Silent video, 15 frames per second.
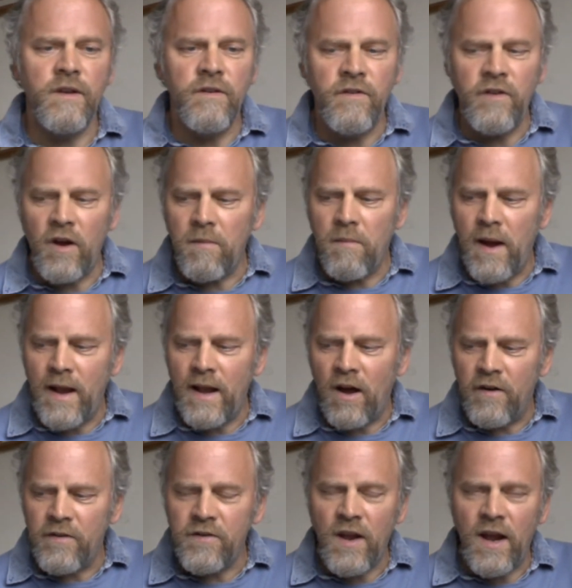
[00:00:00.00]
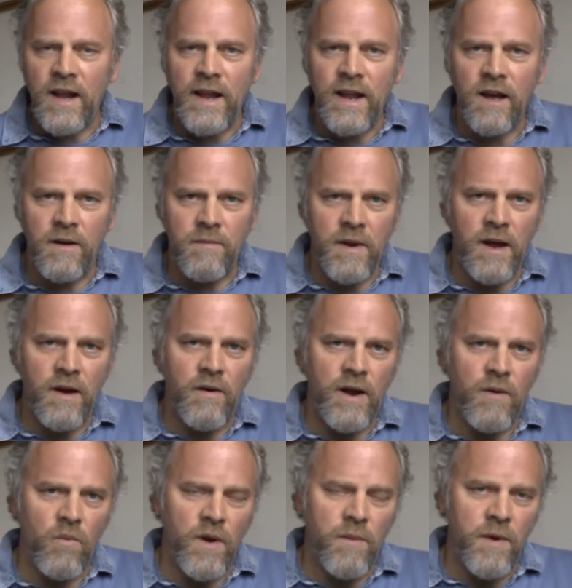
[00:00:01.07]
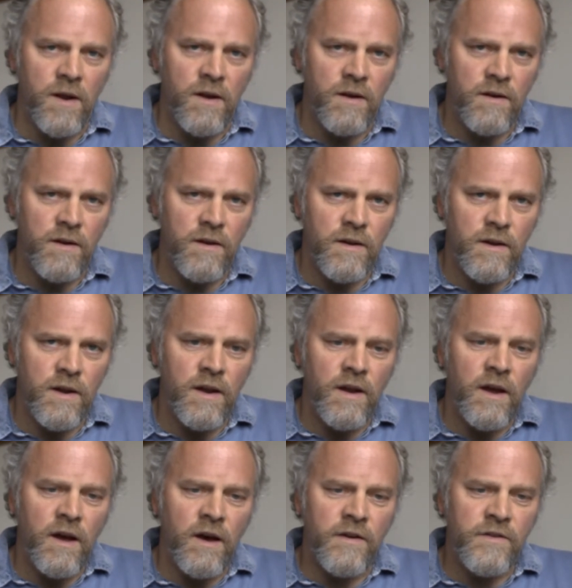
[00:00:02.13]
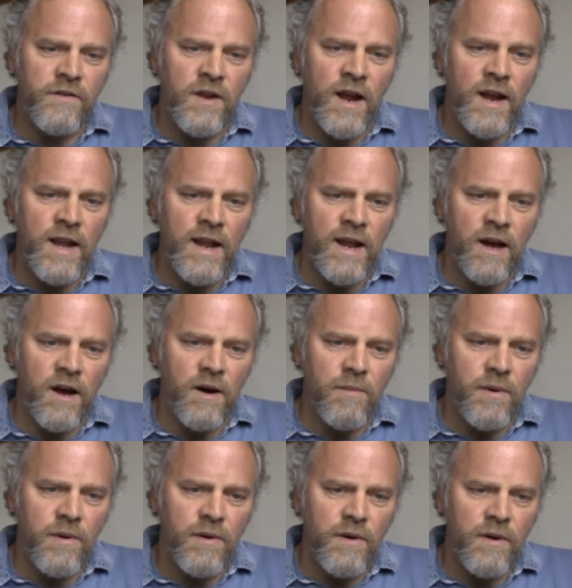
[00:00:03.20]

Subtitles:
so men are standing up now, and women are standing up.